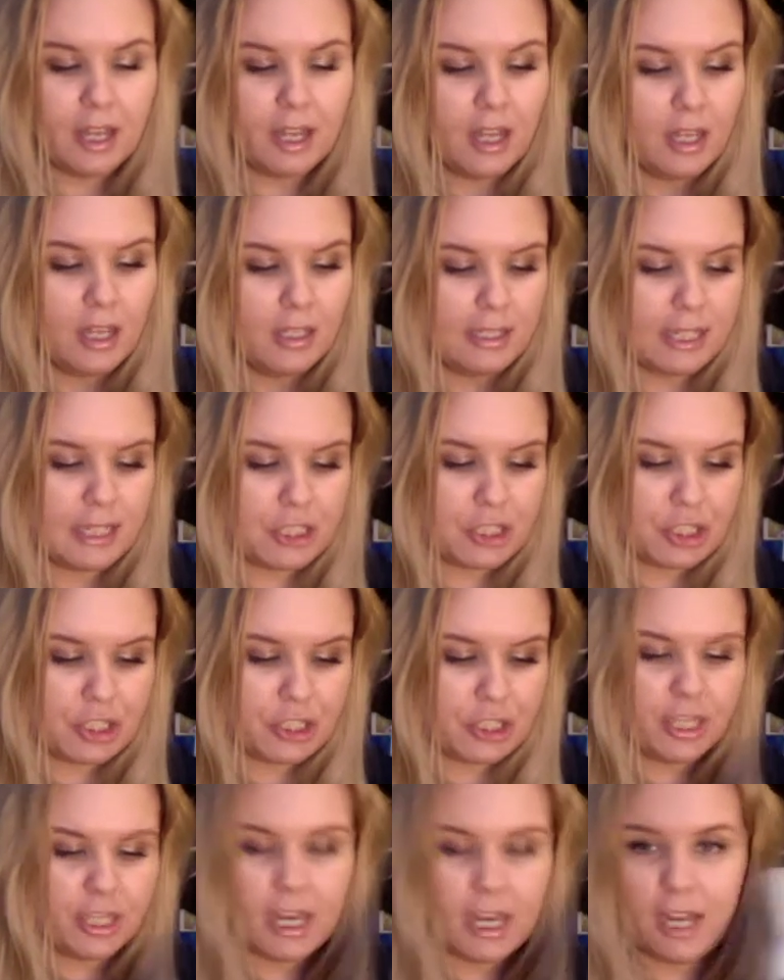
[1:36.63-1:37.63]
last
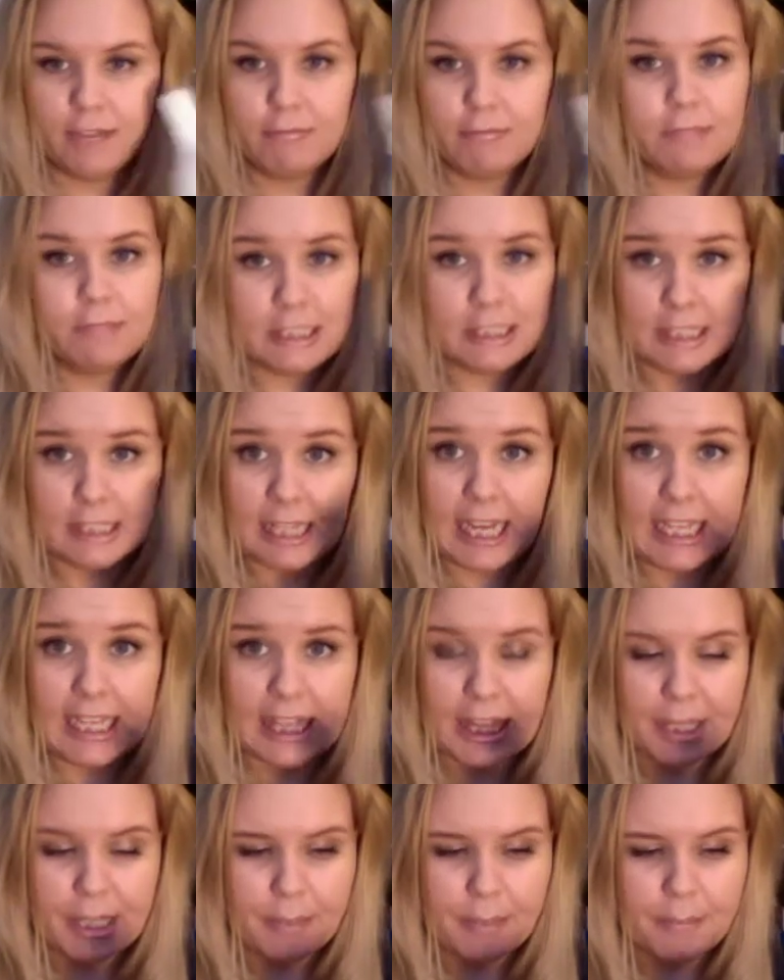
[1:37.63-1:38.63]
year. I really
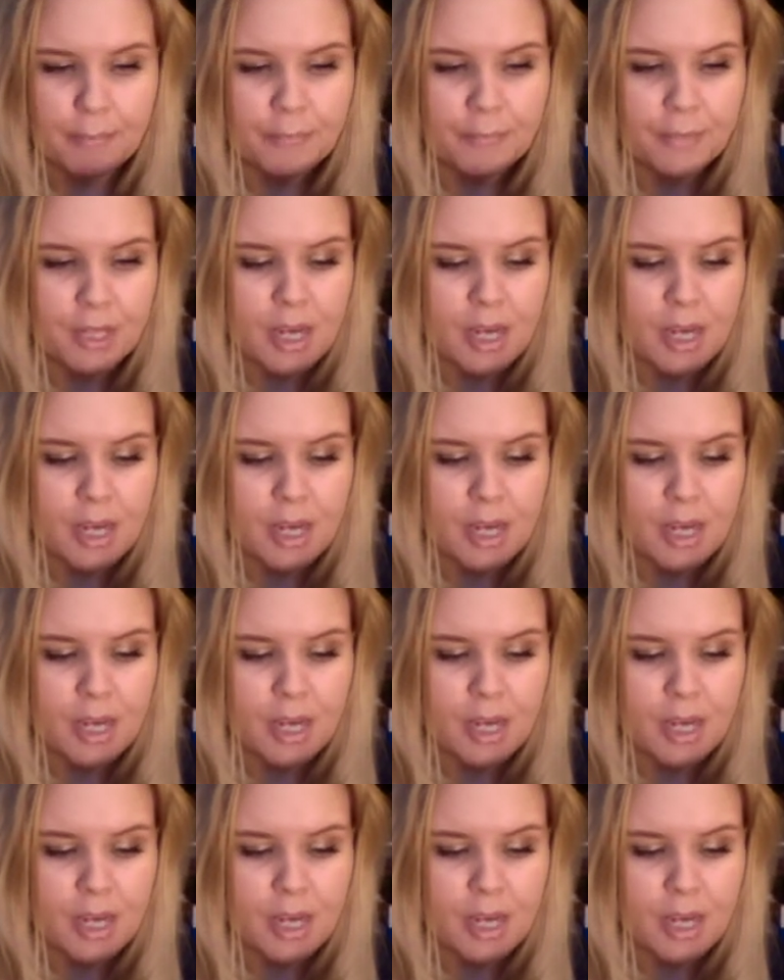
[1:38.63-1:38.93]
like them.